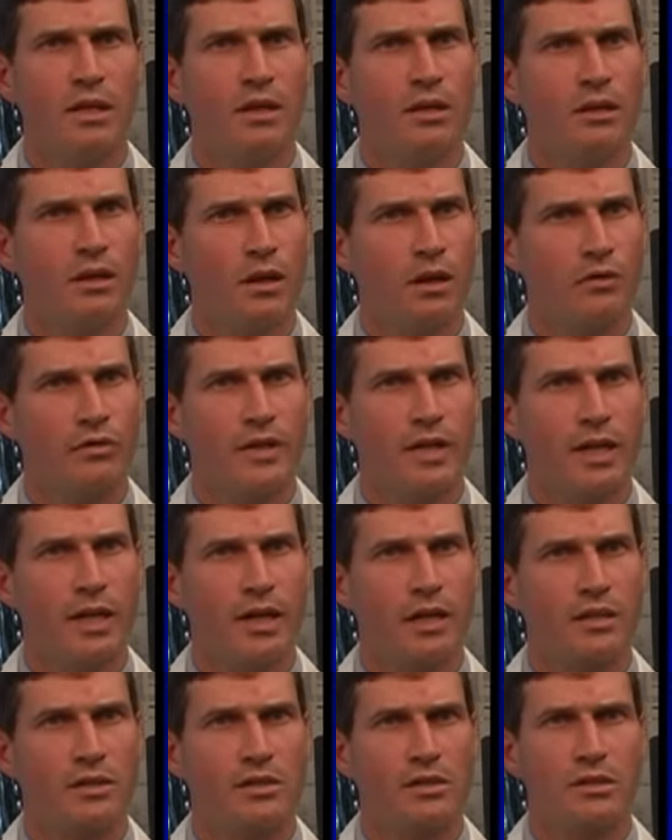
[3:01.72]

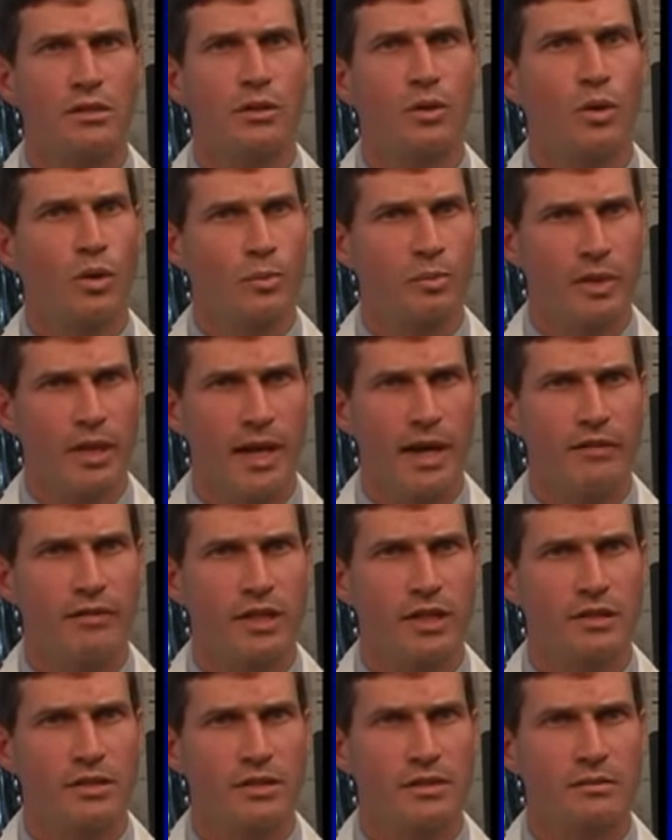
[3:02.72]
Lovenox, or
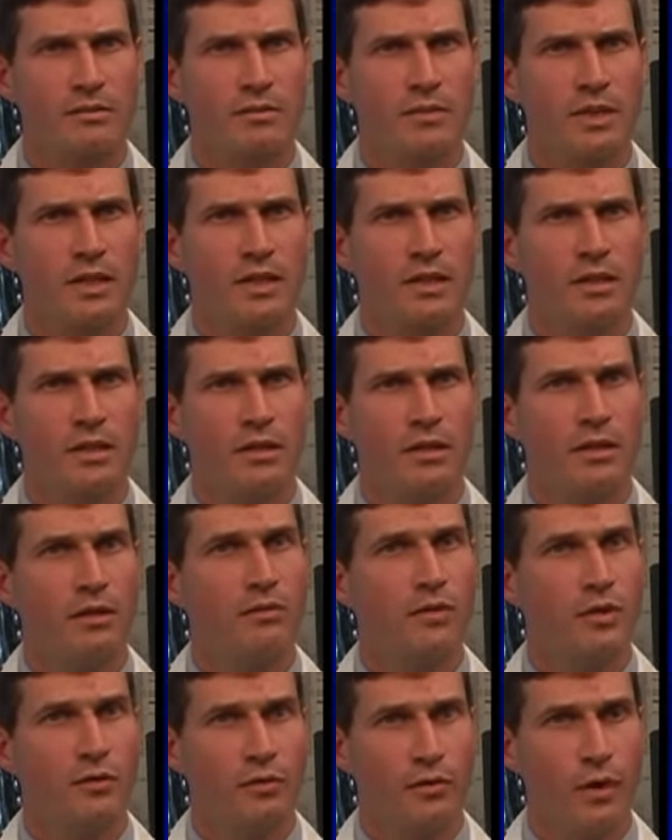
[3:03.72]
Plavix.
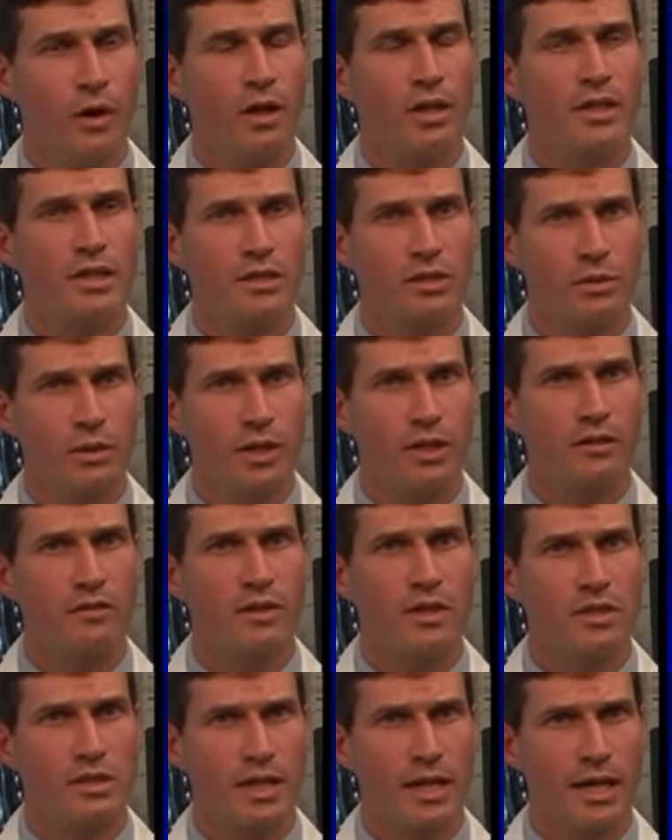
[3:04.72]
If you fall into any of
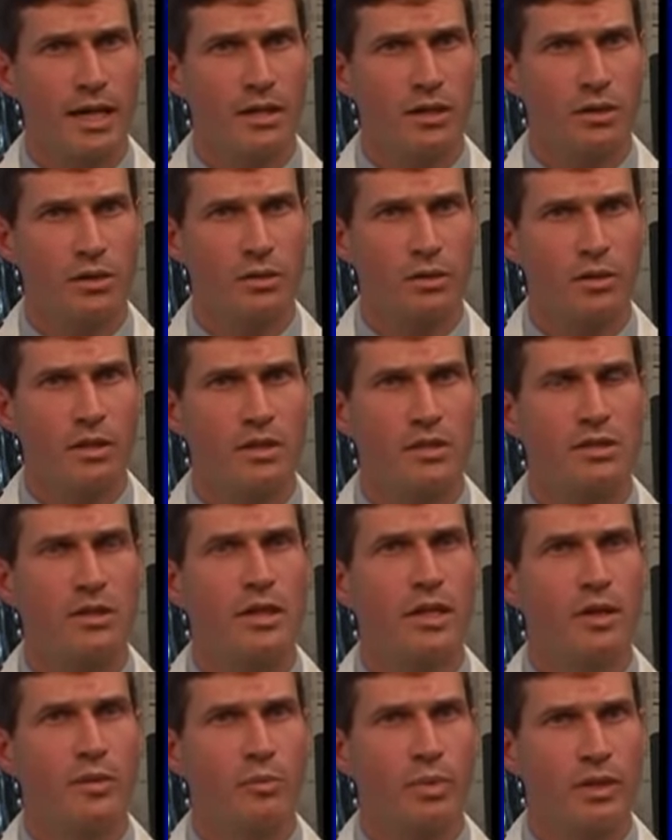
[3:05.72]
these categories,
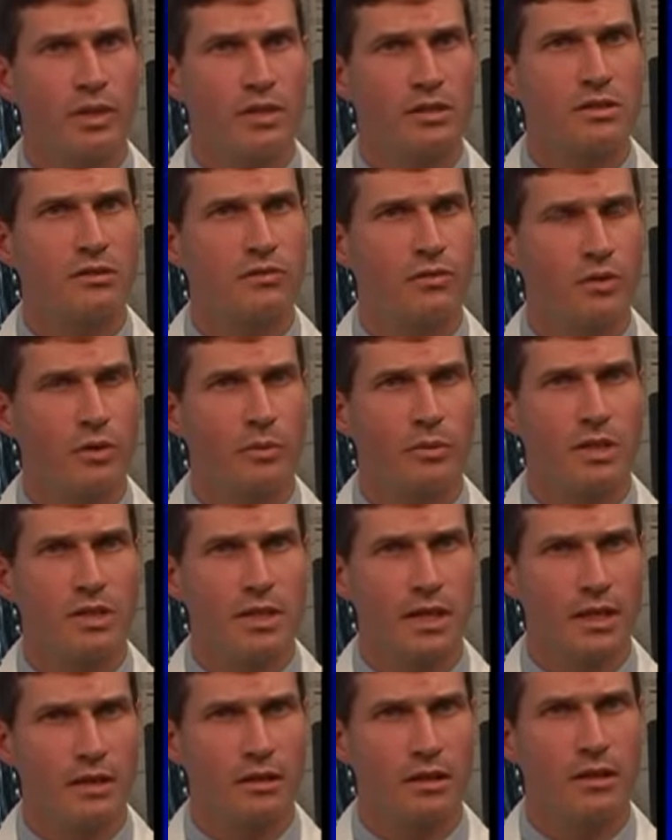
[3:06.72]
please inform the
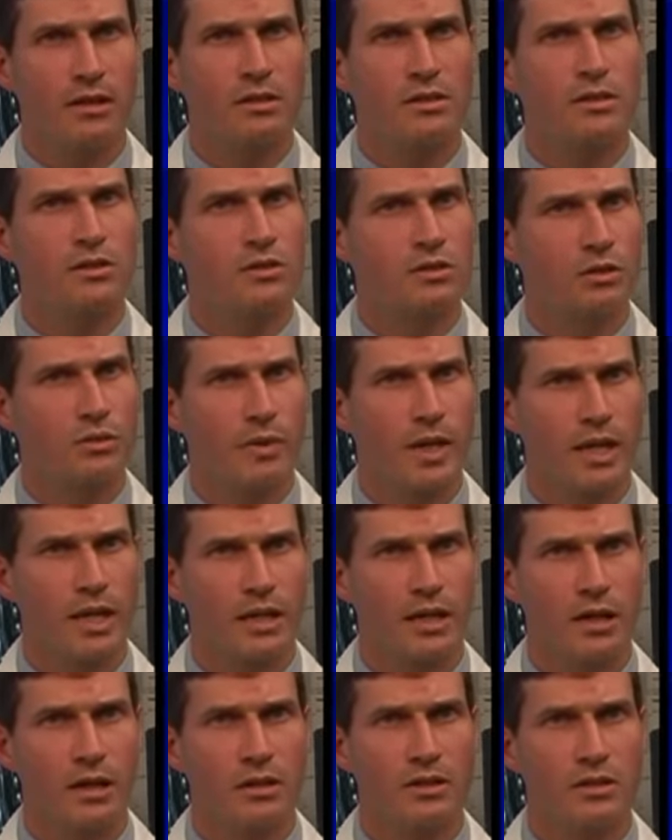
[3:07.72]
technologist or
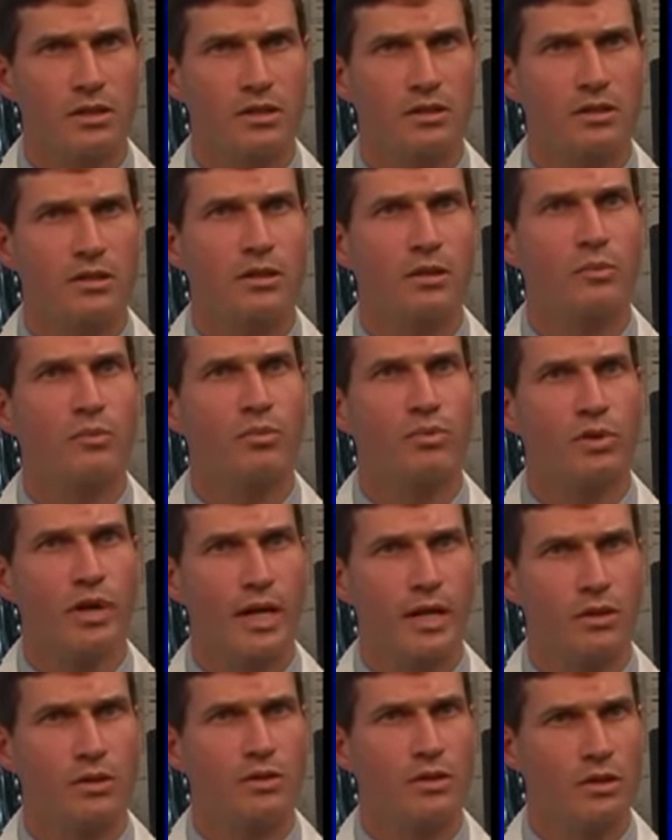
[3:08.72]
radiologist
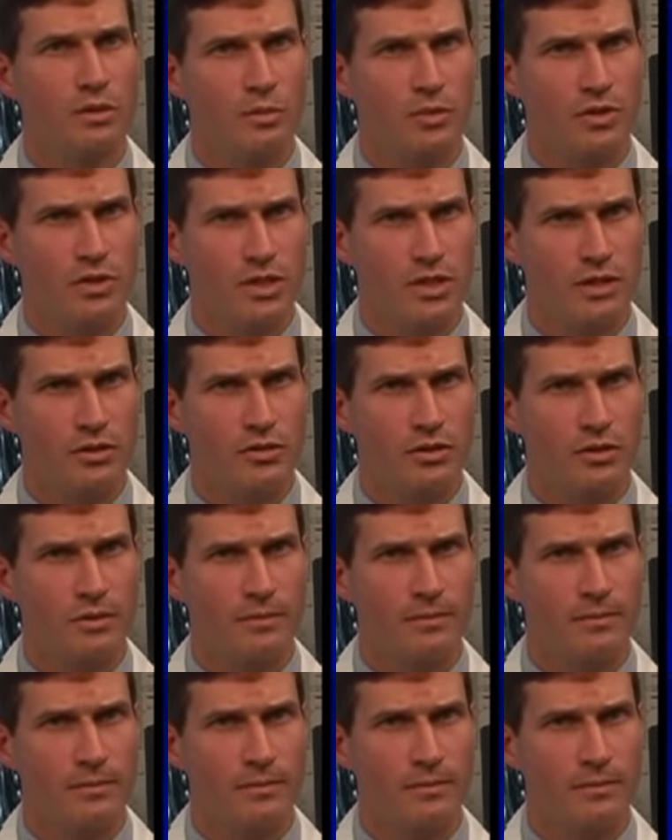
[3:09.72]
prior to the procedure.